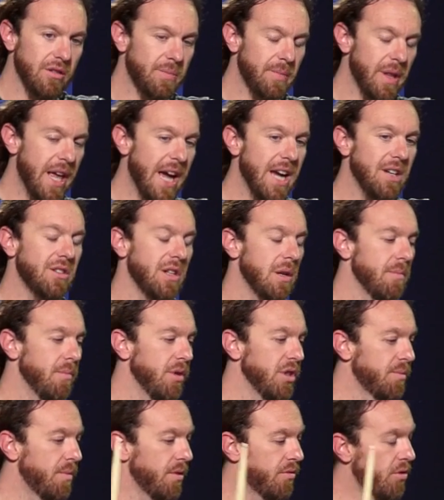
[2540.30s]
splash
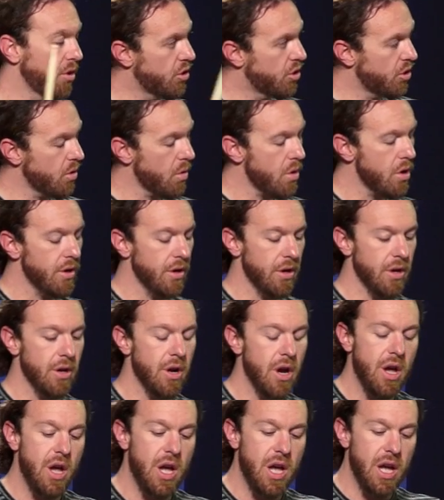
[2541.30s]
cymbals, but they're shorter.
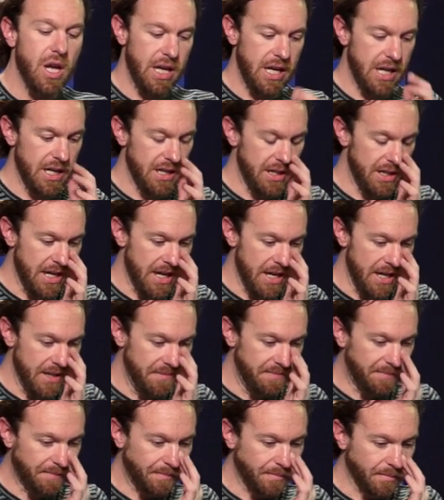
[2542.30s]
And uh,
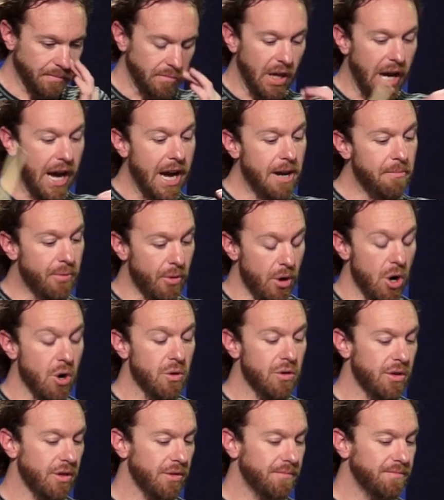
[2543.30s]
I
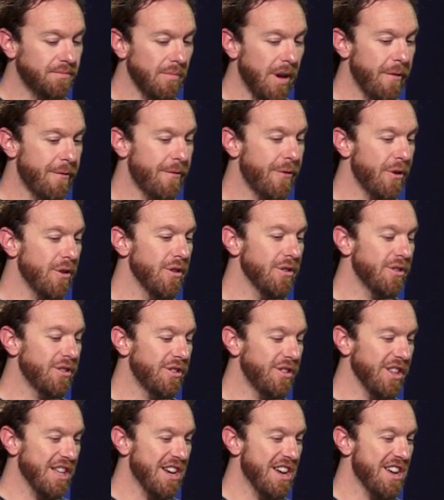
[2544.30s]
broke my
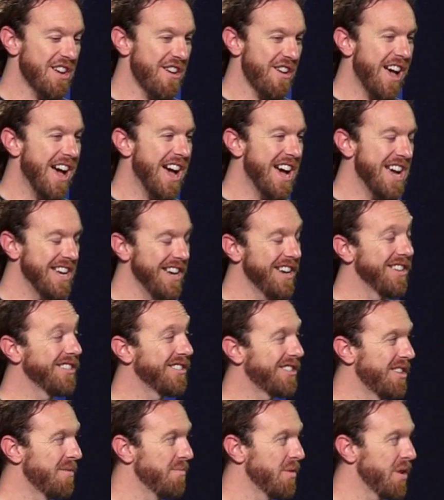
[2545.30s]
first like high-end
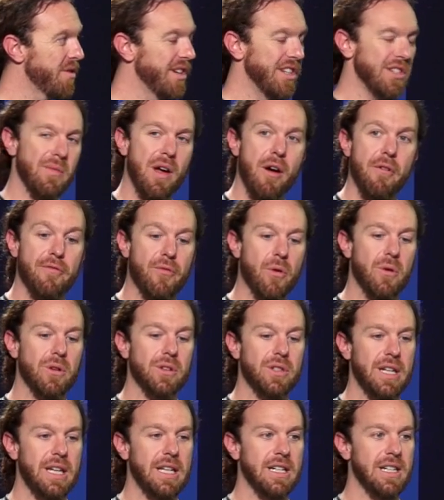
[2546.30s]
cymbal when I was about
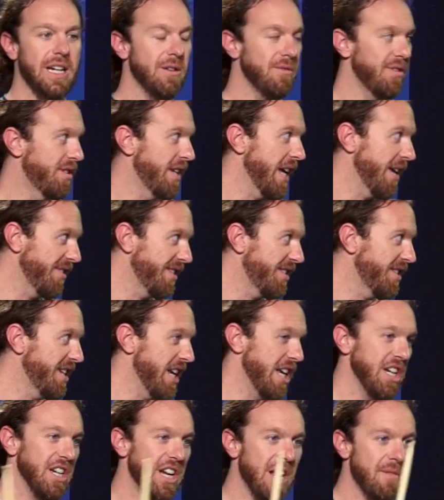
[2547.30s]
14 and I was
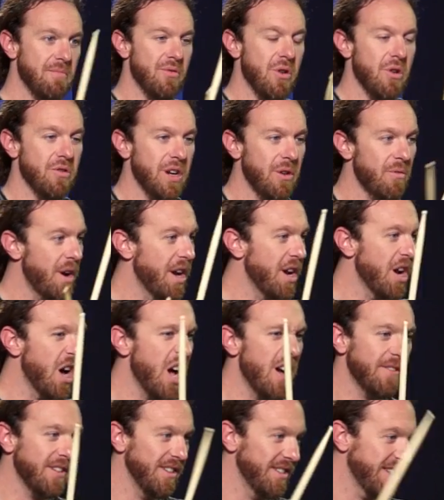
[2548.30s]
devastated. I broke it right
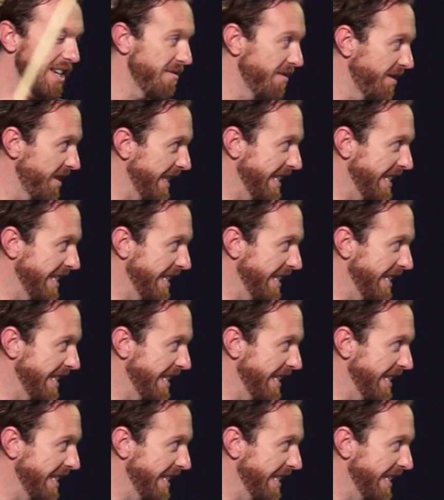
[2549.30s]
off because I was